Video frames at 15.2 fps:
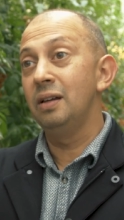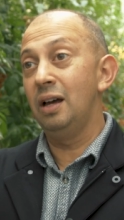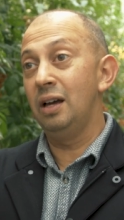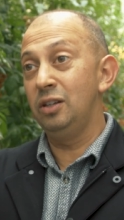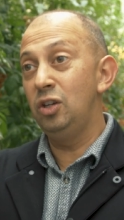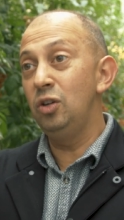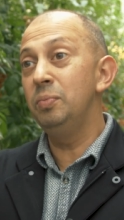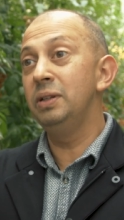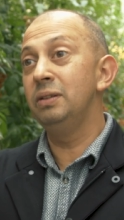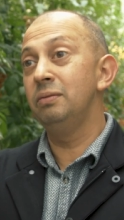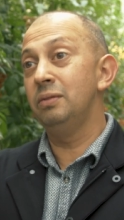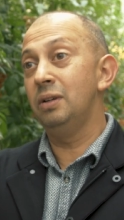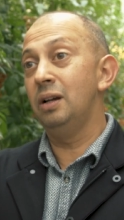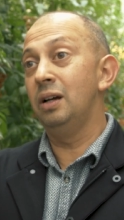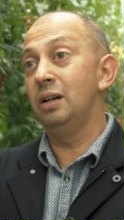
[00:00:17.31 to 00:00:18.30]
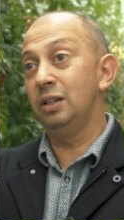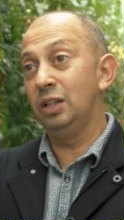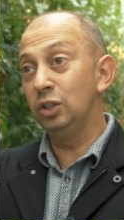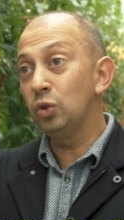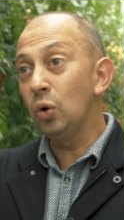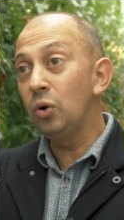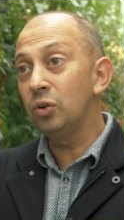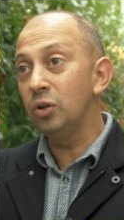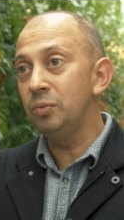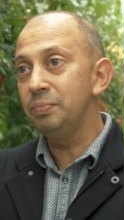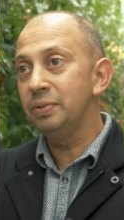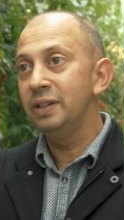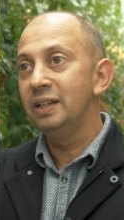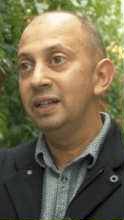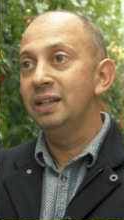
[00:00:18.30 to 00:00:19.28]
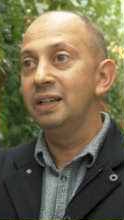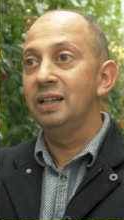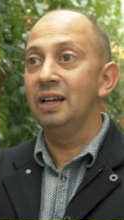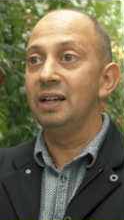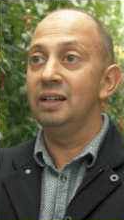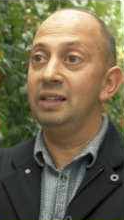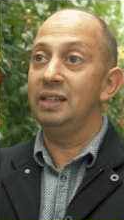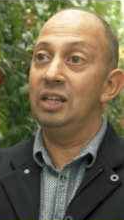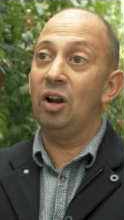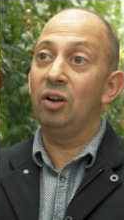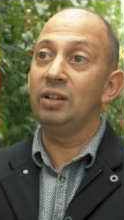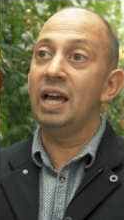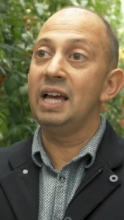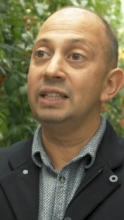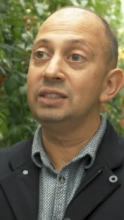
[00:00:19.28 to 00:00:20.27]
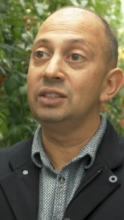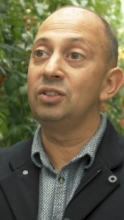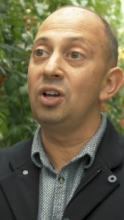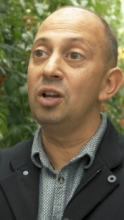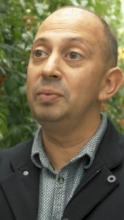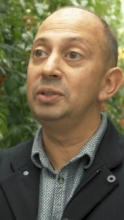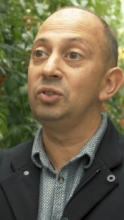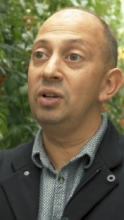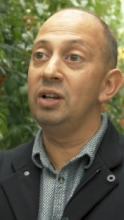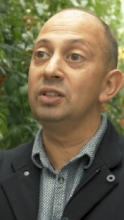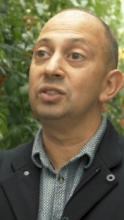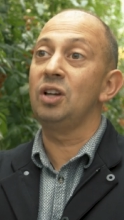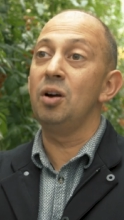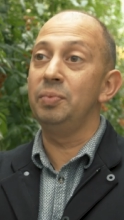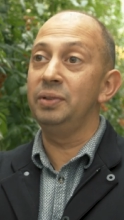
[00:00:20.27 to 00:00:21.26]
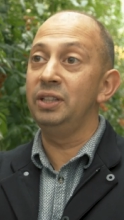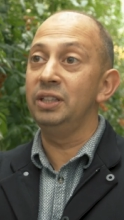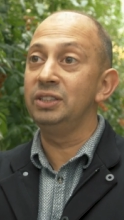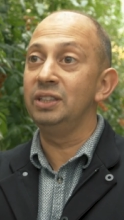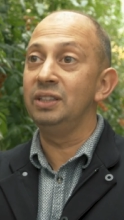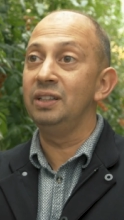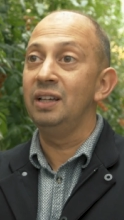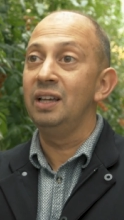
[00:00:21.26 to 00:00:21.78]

a human uh, control group uh, in our last autonomous greenhouse competition.